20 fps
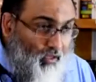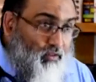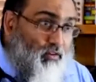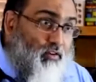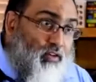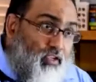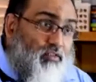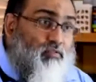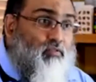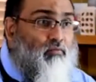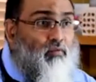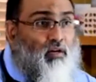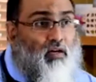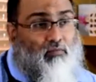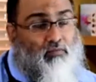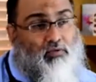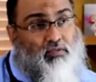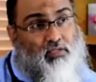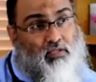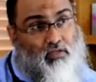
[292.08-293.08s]
And the reason
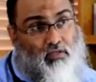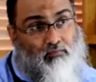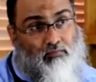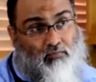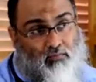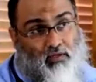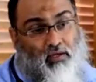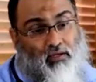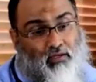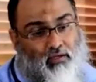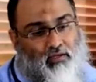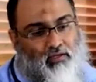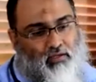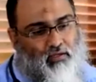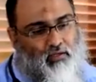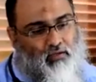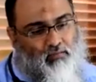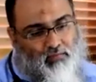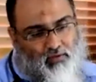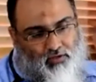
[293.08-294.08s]
why we're seeing younger
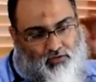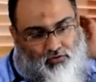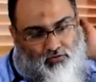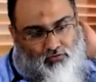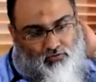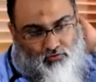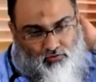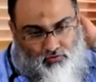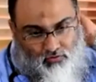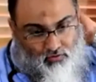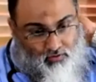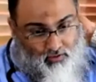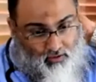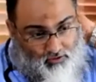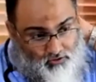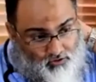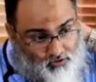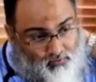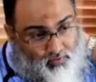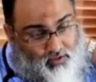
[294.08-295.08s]
and younger patients with stroke,
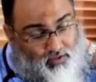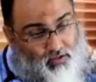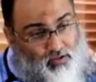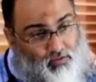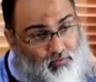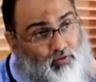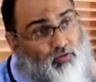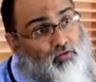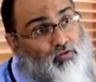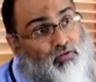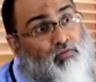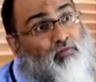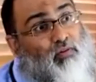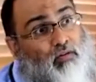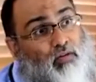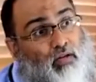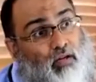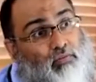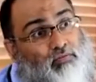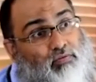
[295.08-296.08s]
I suspect, is because
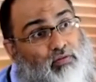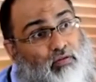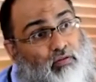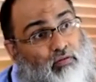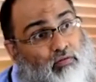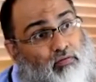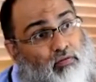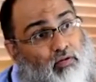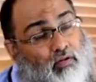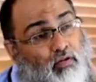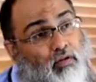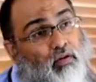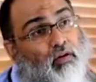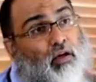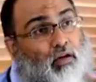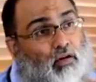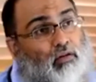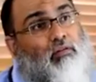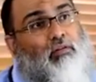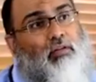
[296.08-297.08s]
of our lifestyle.
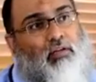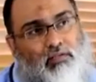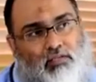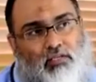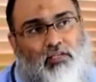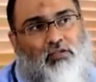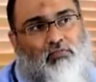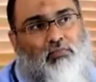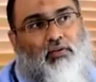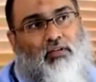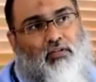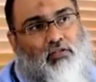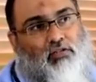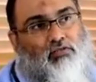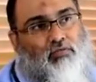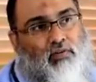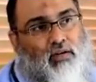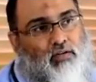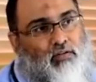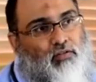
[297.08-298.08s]
You know, there are six big
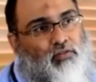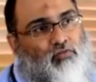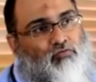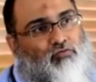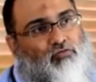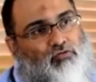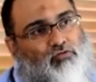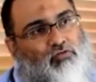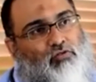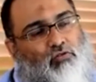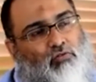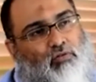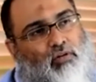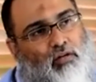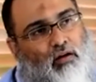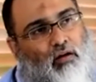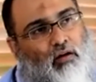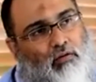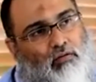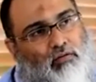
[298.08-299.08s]
risk factors for stroke
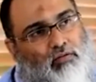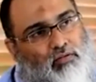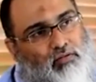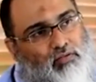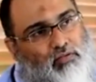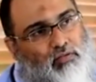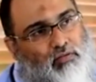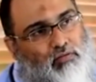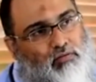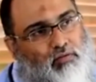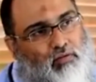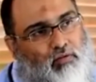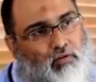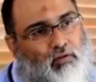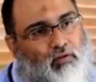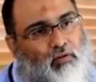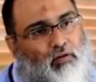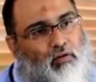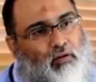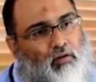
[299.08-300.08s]
and heart disease,
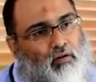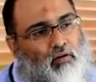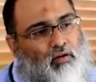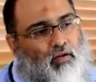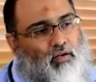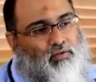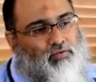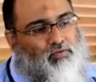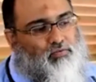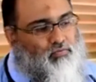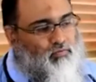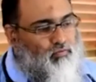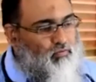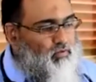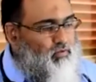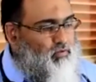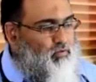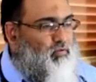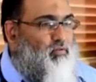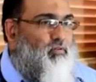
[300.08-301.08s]
as
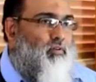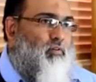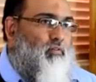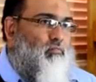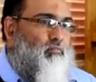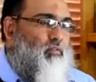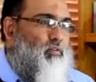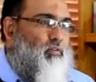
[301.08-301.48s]
was